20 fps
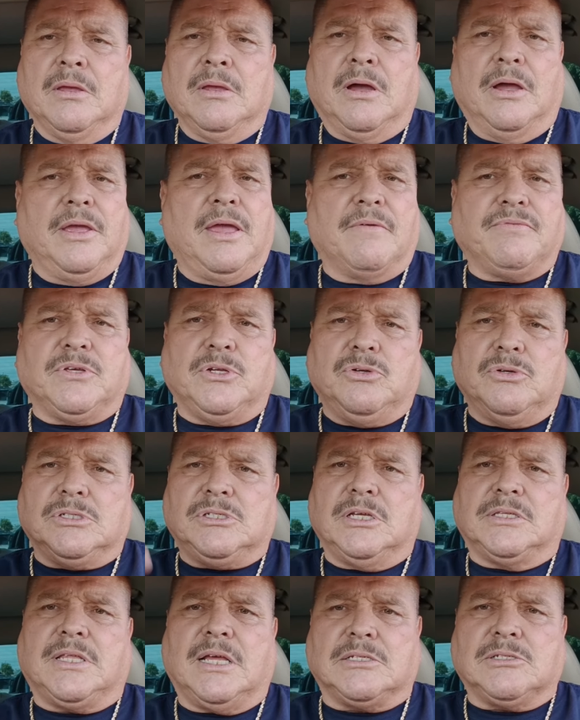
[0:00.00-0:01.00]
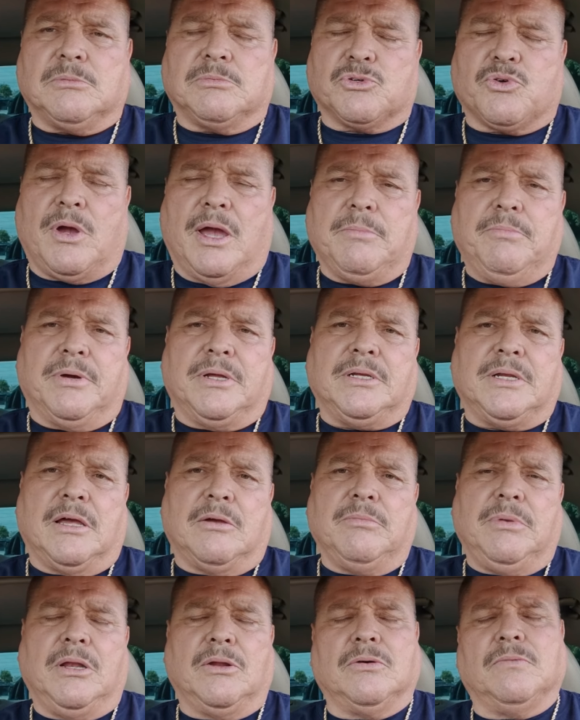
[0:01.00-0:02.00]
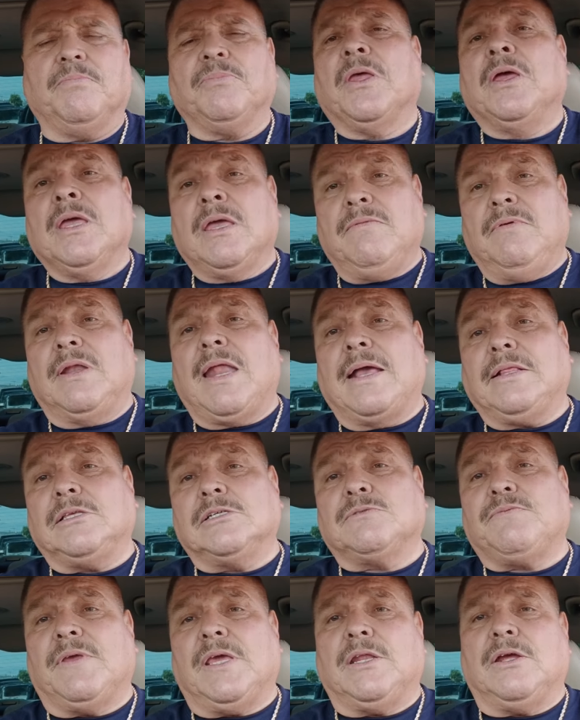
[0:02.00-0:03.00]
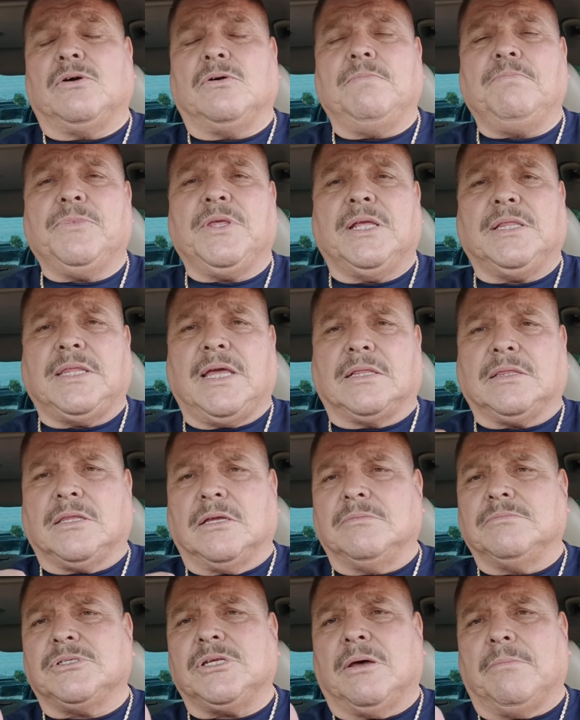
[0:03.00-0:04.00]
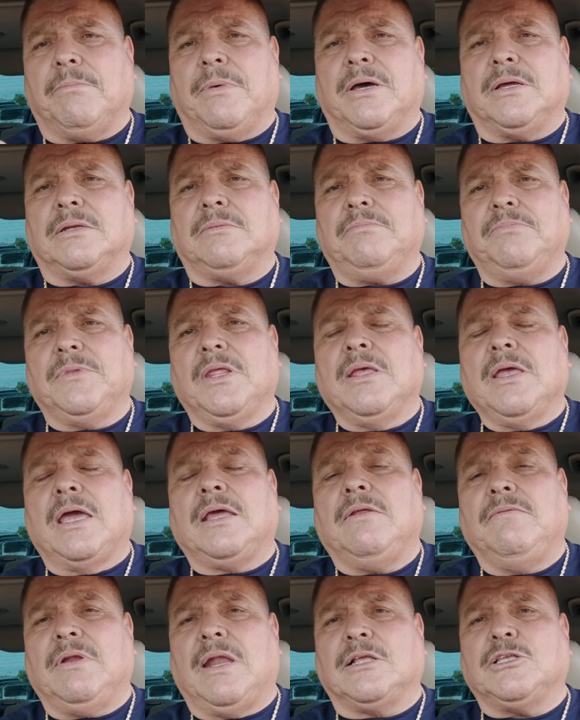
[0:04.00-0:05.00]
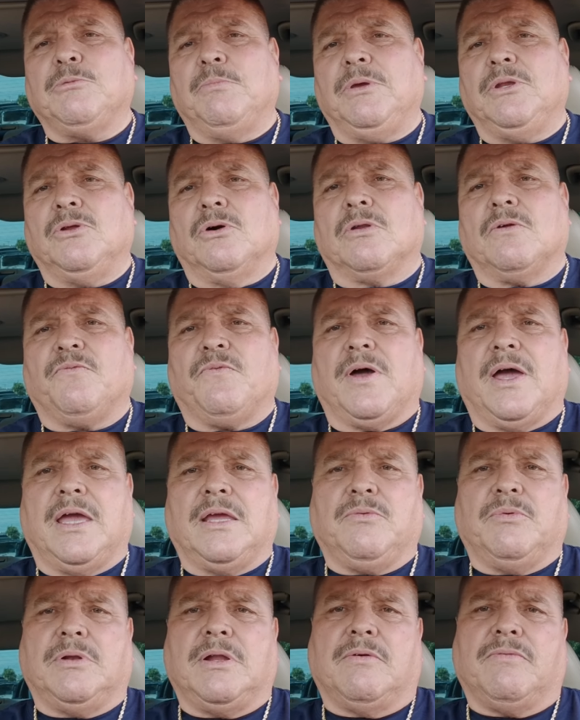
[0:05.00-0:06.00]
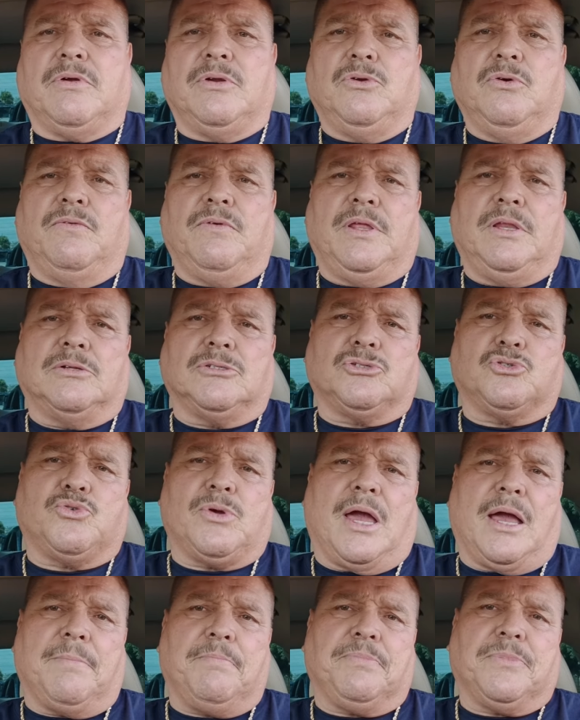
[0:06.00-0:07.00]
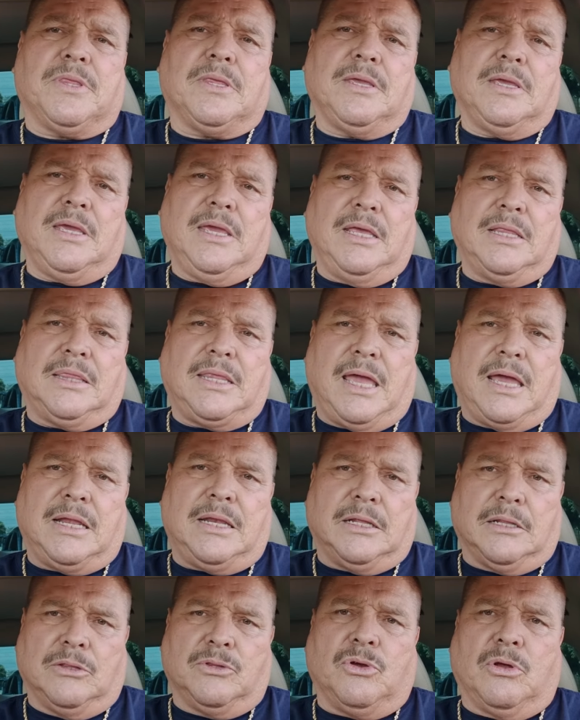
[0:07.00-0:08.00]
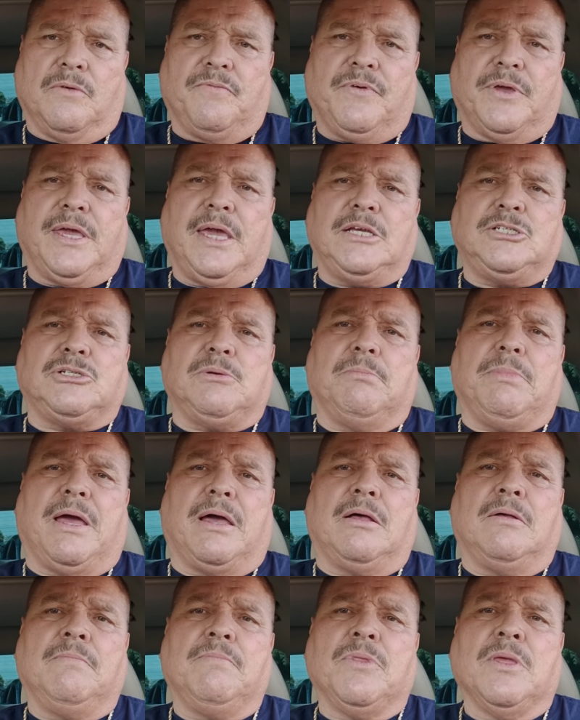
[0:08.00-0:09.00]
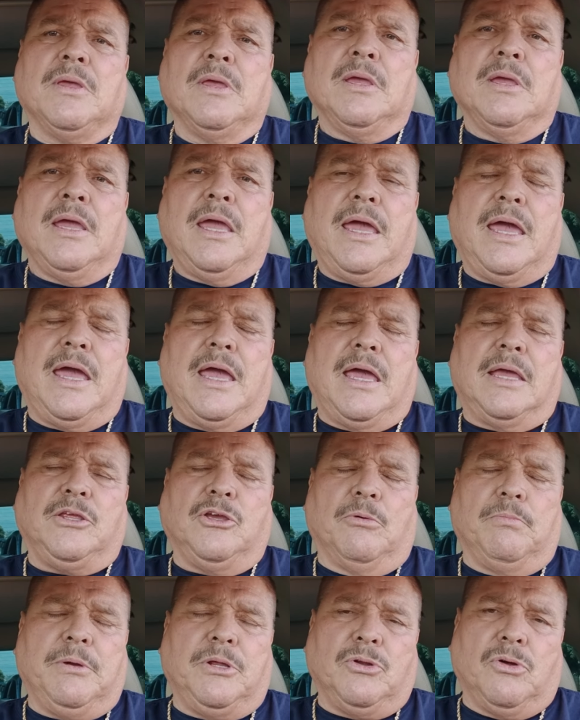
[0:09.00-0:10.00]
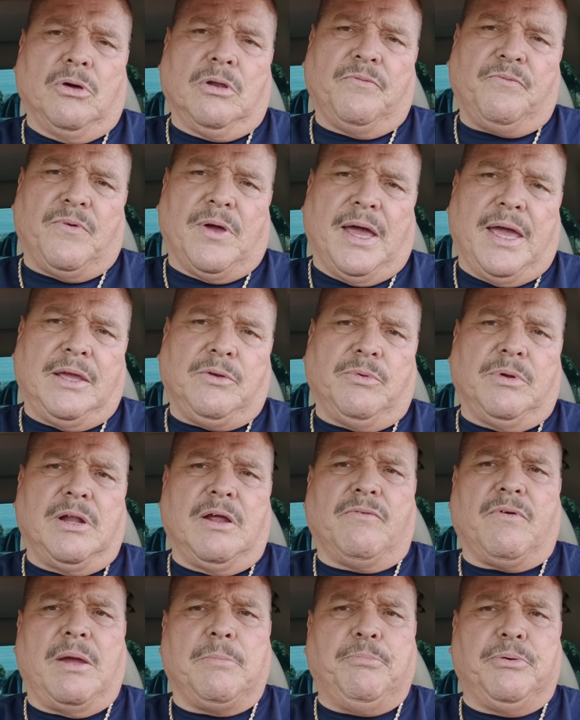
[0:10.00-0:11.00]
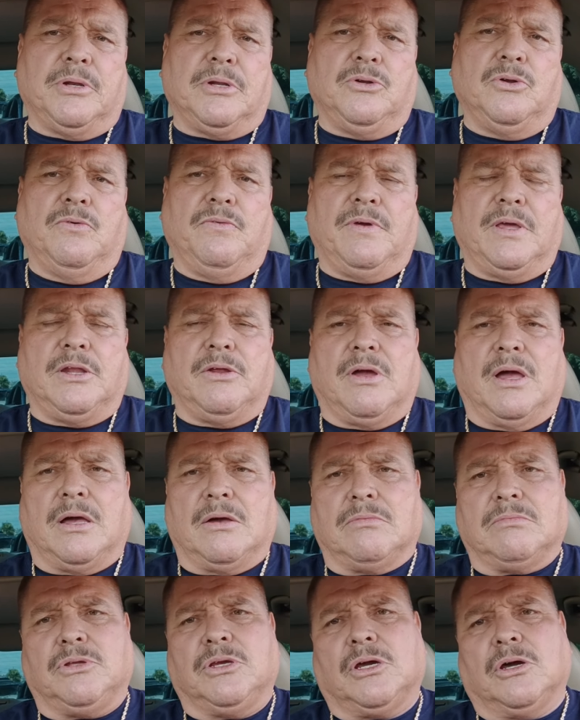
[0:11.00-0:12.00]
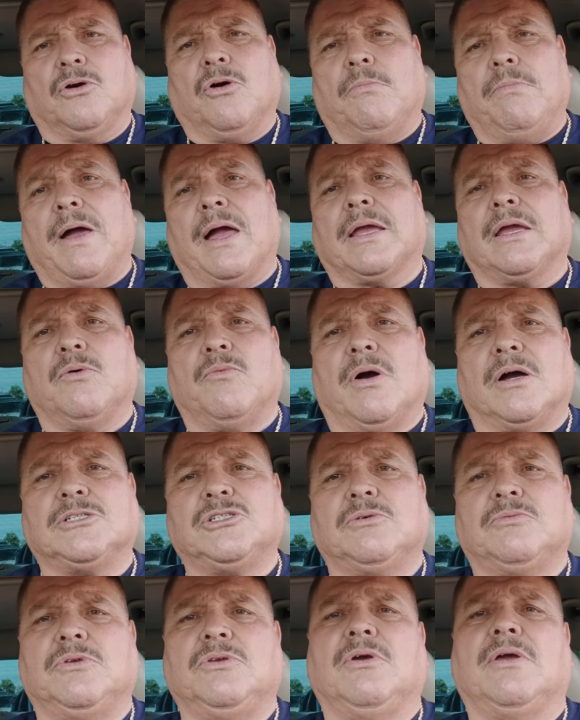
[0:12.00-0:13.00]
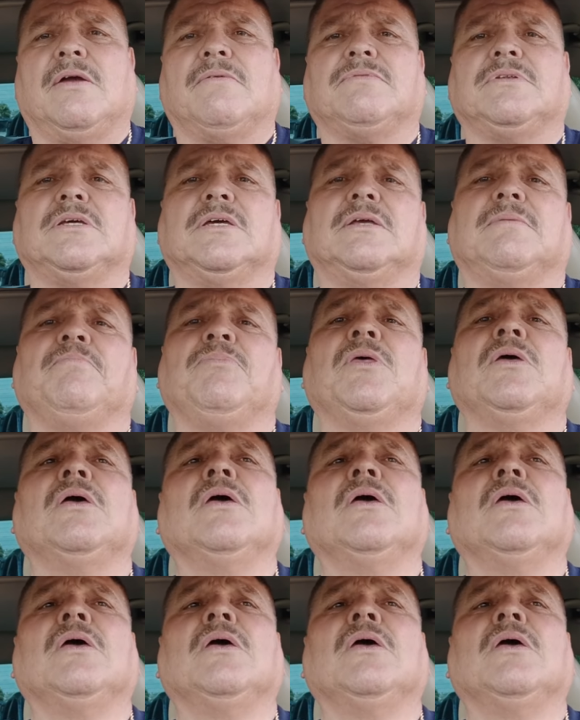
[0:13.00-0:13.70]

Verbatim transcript: All you have to do is hit that subscribe button down below. If you like this video, hit that thumbs up button. And if you'd like to be notified whenever a new video is dropped, hit that little notification bell. And you'll be notified whenever I put a new video out. You can go back and watch it when you have time.